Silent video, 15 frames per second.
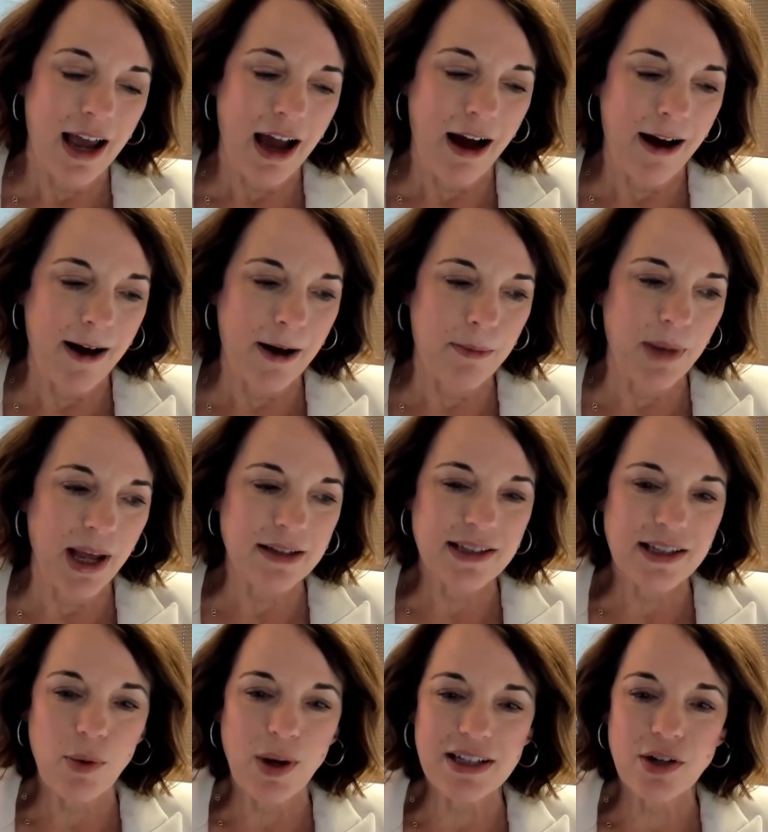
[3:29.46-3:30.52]
And
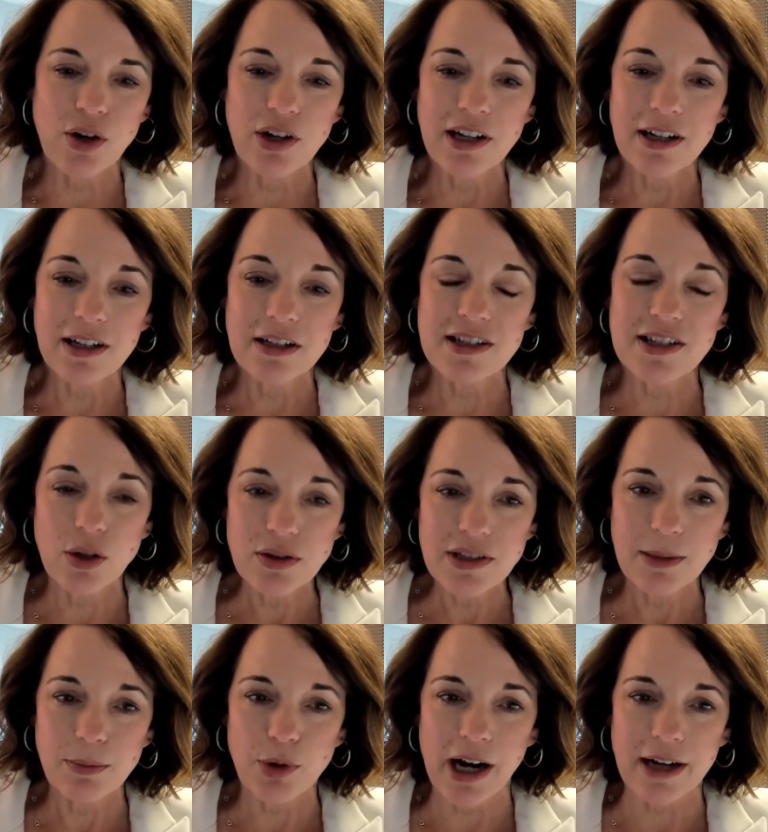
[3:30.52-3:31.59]
so I started a
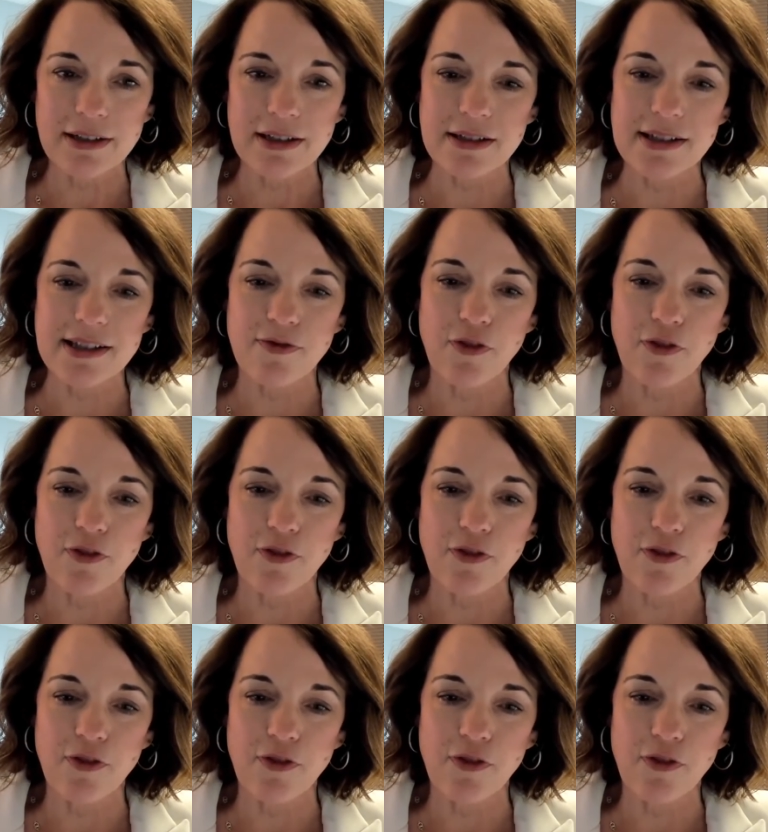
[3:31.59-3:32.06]
consulting practice